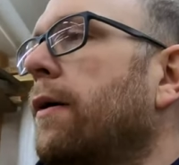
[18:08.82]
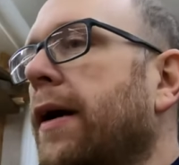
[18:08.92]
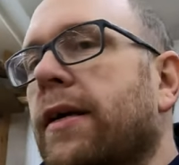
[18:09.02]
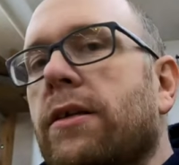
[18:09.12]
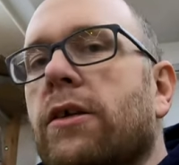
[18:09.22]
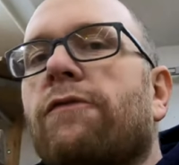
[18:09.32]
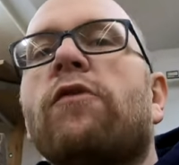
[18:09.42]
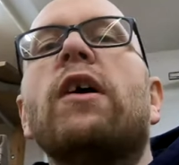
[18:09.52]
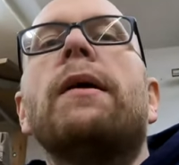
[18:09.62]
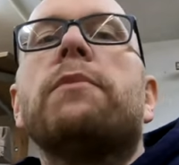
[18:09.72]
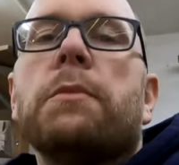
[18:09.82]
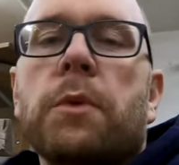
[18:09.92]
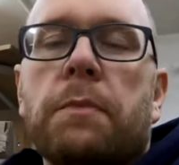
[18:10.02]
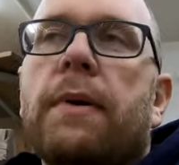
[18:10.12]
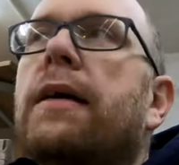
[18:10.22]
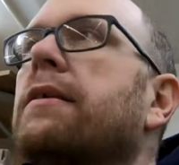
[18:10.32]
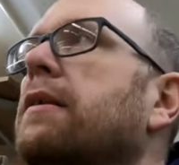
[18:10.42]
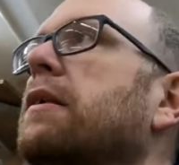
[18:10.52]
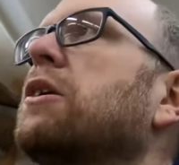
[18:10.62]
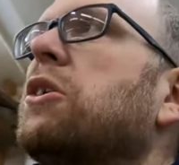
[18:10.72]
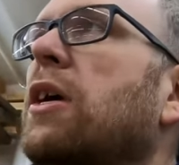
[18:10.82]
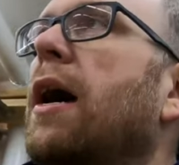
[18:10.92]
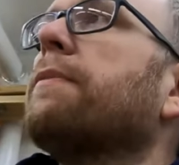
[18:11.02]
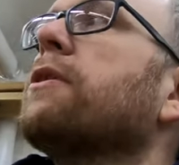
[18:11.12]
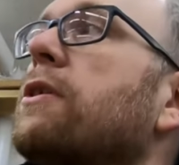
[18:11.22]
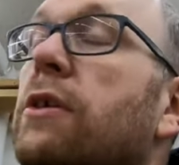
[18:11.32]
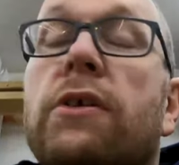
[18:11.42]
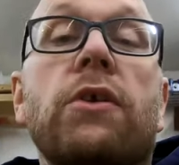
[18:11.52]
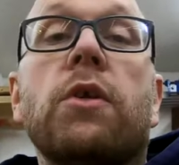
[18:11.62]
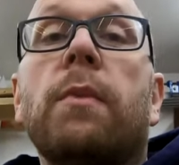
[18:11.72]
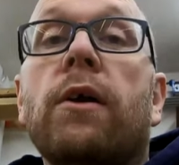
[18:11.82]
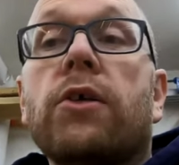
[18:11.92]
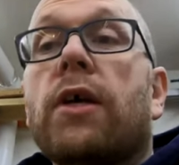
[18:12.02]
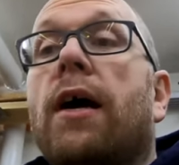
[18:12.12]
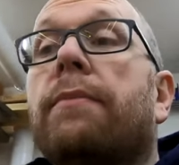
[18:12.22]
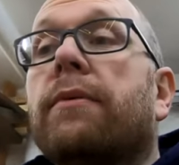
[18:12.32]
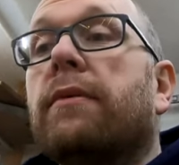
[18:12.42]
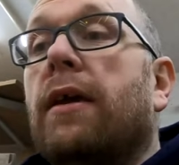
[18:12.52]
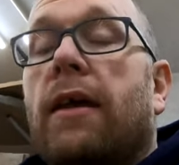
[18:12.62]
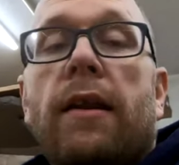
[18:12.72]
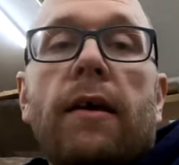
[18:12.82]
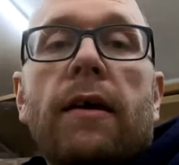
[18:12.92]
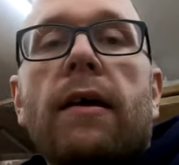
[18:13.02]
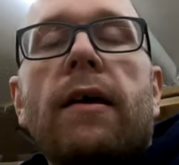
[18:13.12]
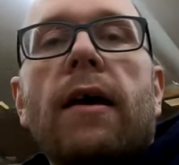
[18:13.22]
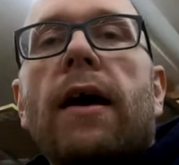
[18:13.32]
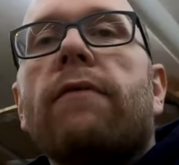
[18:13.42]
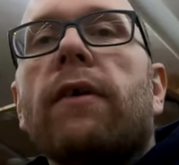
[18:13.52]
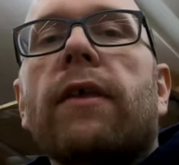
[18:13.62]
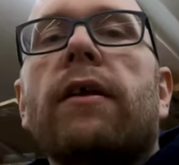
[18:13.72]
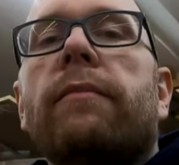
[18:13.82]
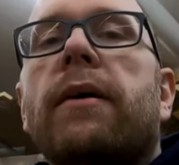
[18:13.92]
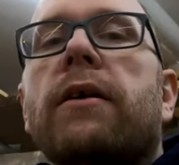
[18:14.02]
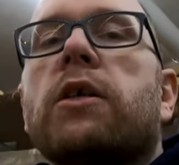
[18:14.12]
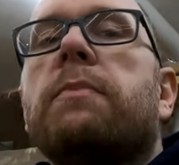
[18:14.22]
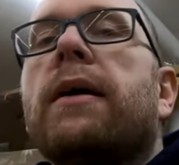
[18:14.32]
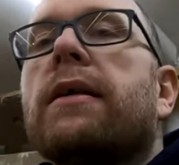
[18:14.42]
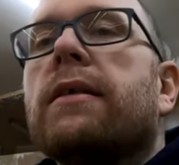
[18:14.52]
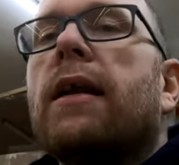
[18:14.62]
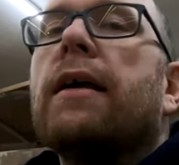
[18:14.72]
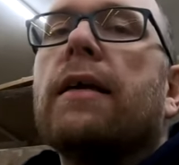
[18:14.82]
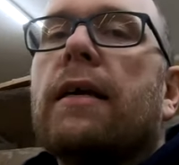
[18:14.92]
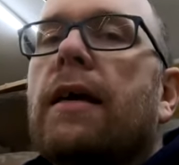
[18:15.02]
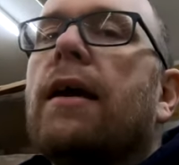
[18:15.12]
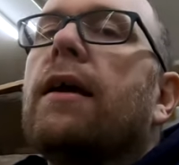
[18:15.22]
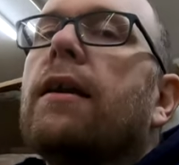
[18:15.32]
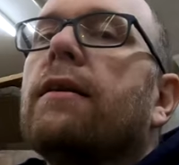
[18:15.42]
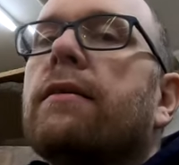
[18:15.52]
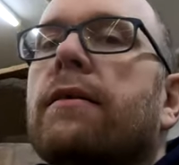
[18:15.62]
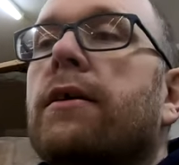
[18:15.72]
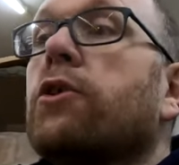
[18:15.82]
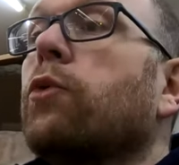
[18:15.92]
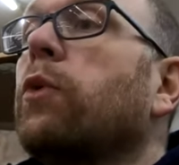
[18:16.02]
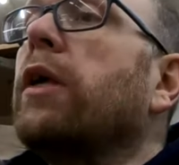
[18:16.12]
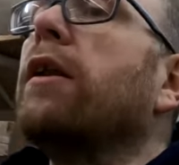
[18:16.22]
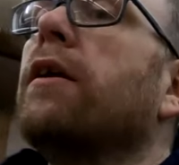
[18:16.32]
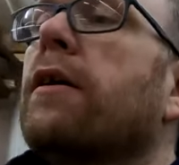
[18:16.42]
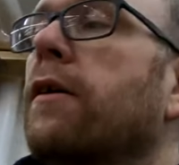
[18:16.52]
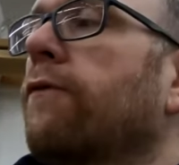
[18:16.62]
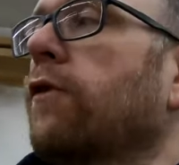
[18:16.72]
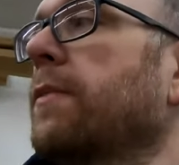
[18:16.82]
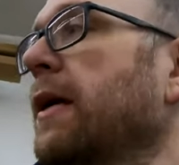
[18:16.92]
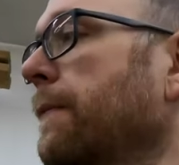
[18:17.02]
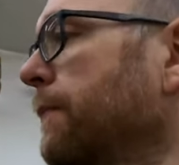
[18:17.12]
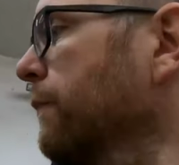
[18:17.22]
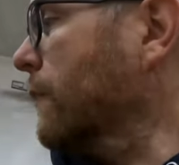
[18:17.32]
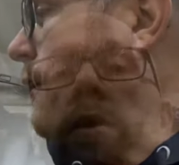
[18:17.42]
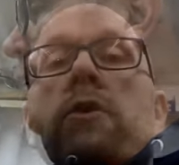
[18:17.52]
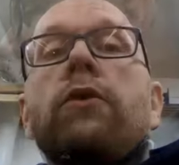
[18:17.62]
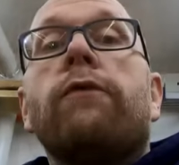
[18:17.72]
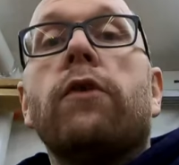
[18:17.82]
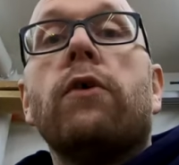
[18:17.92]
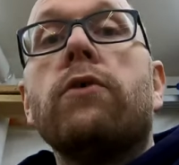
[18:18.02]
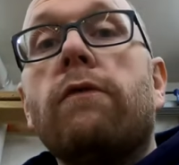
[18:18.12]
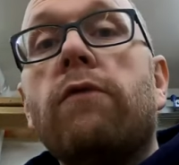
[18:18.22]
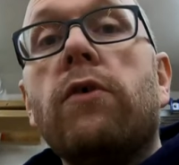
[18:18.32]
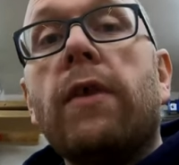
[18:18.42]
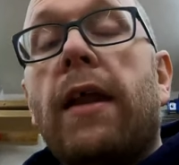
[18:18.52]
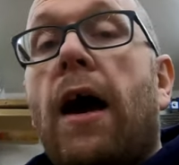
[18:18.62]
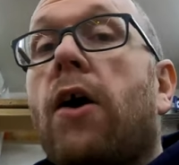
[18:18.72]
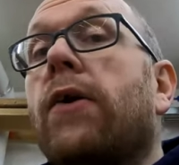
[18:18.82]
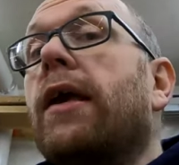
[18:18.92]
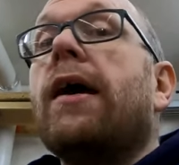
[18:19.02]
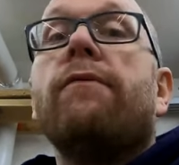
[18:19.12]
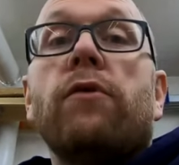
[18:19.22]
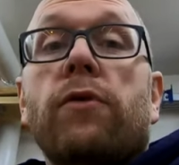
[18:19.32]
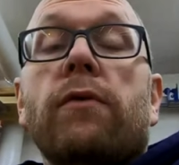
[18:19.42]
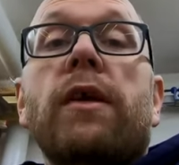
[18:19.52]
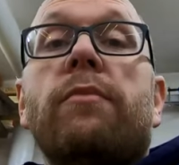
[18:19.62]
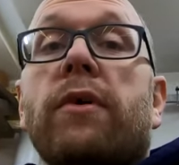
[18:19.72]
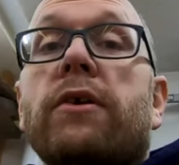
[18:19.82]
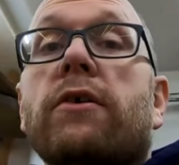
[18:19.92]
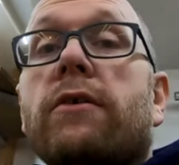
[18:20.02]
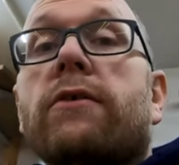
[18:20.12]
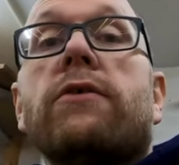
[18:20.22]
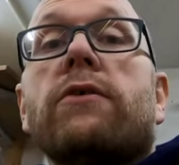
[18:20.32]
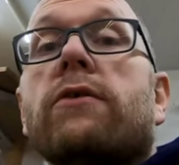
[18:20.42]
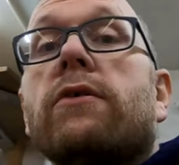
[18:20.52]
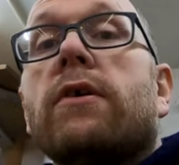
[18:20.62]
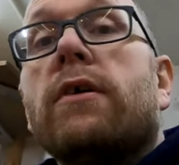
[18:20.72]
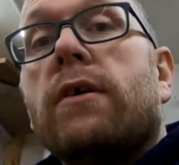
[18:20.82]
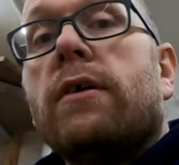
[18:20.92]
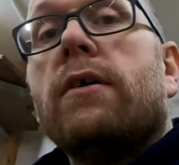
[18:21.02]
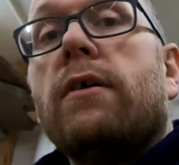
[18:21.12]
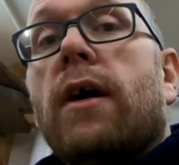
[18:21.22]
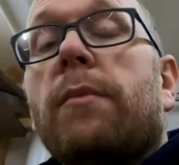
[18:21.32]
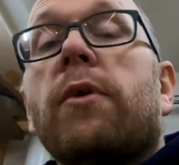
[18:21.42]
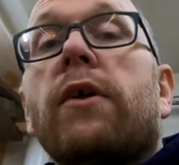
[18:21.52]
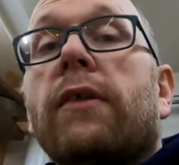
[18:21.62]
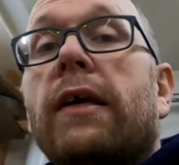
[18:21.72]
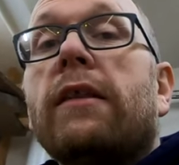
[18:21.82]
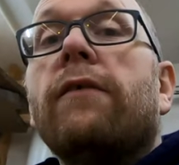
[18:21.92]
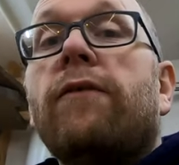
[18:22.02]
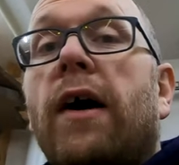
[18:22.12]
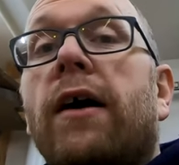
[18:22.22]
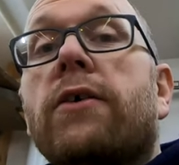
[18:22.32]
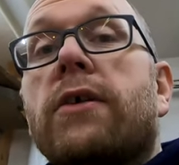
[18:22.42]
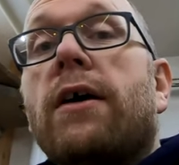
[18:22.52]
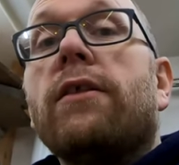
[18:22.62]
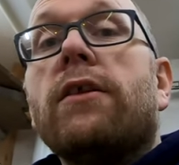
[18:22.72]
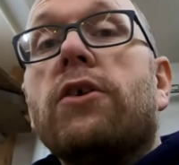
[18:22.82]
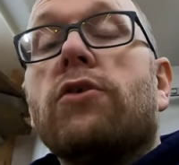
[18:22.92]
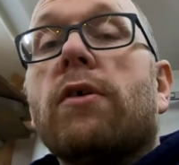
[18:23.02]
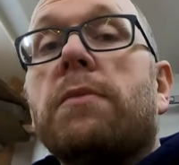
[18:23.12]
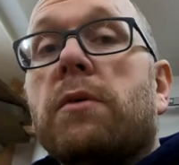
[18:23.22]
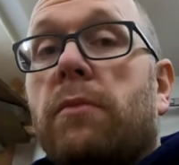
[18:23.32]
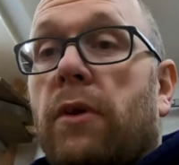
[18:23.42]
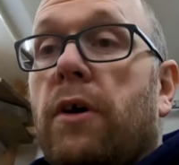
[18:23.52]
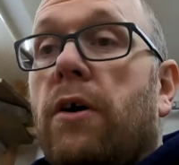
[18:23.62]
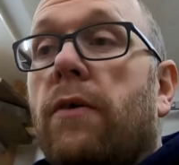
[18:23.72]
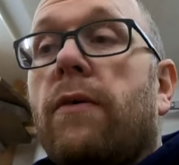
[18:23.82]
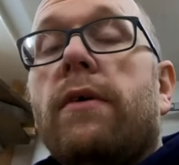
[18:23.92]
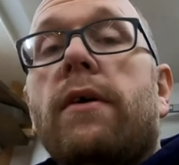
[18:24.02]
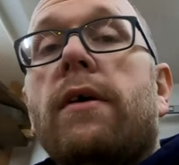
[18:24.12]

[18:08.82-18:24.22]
I can just free up some space in this shop, because this is a small shop, and every little bit of space that I can gain is a win for me. So for those of you that already have your 3D printers, I'm going to link the files down in the description below.